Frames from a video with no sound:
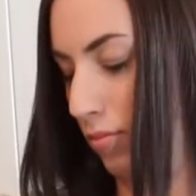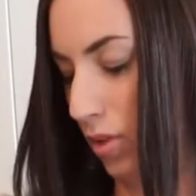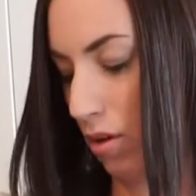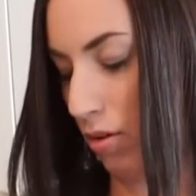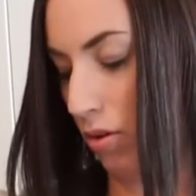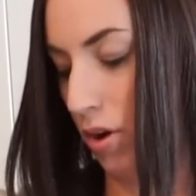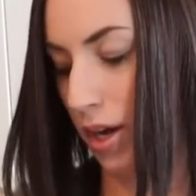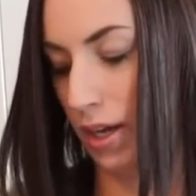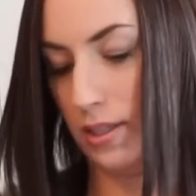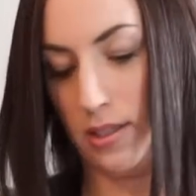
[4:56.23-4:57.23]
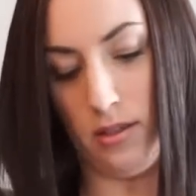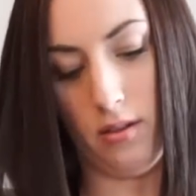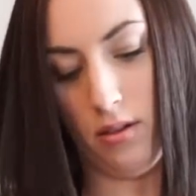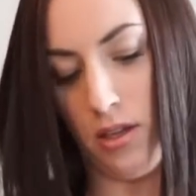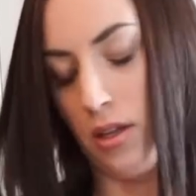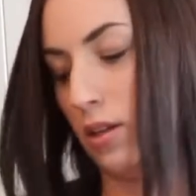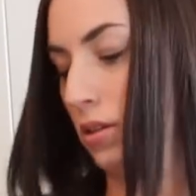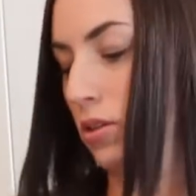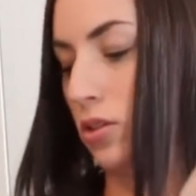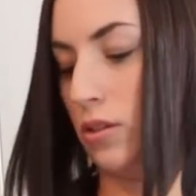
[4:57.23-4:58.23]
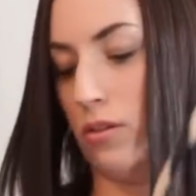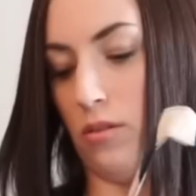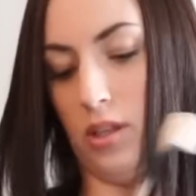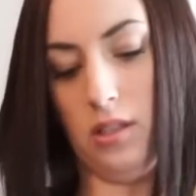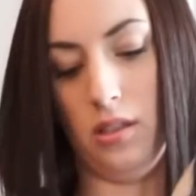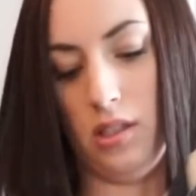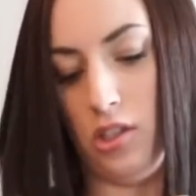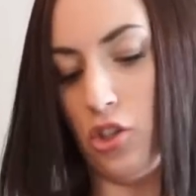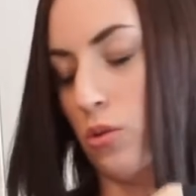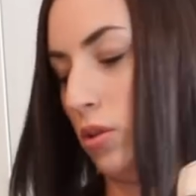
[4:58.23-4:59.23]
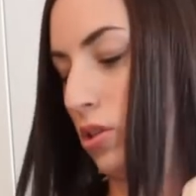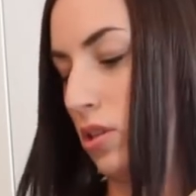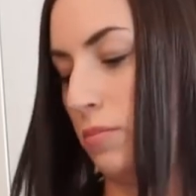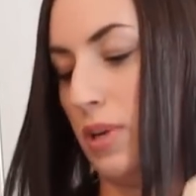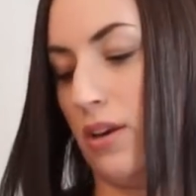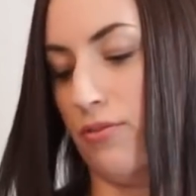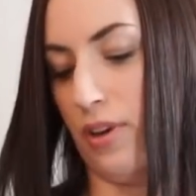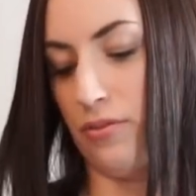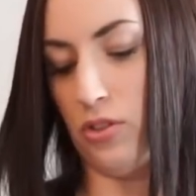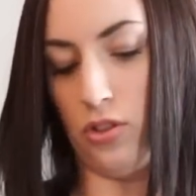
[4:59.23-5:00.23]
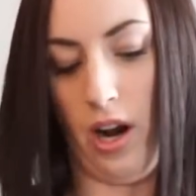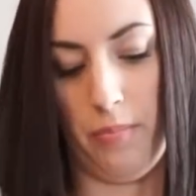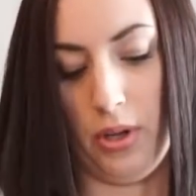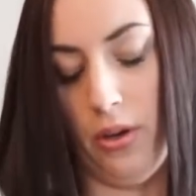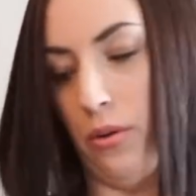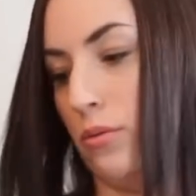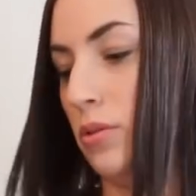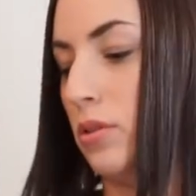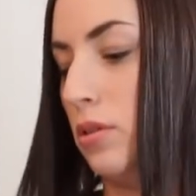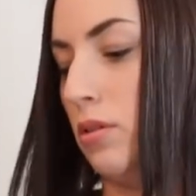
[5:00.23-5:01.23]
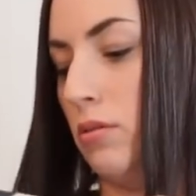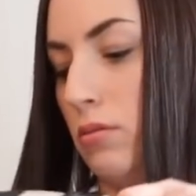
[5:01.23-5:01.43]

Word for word: All right, so this is as short as the BFF strap goes.